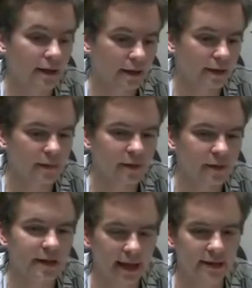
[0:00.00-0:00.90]
yeah. I
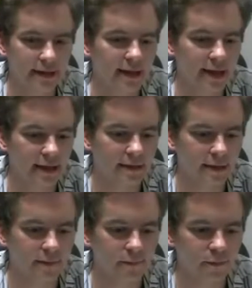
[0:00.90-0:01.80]
mean, he
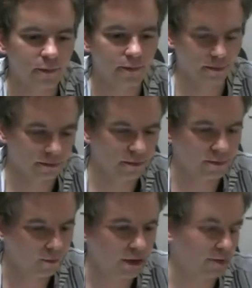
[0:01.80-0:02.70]
had them.
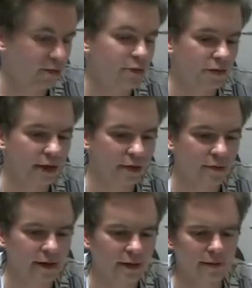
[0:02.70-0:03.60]
Well, he was euthanized,
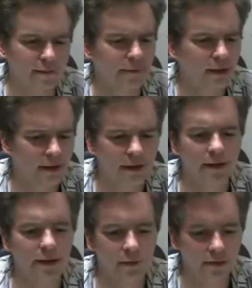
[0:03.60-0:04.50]
right?
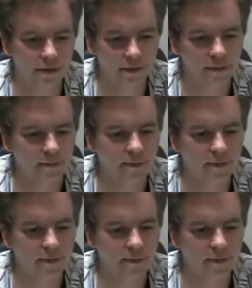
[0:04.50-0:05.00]
He was